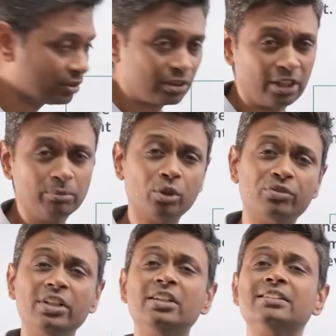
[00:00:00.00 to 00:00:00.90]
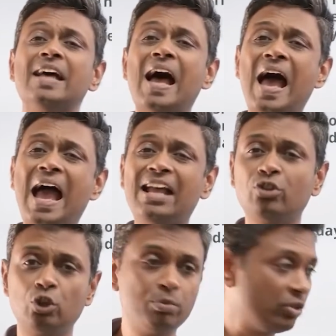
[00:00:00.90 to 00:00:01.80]
so the number of singers
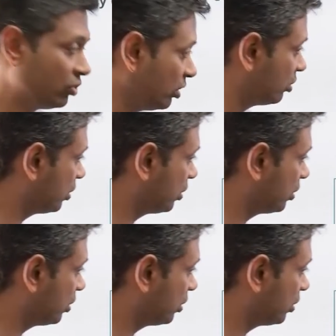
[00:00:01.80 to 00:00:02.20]
has to be 6,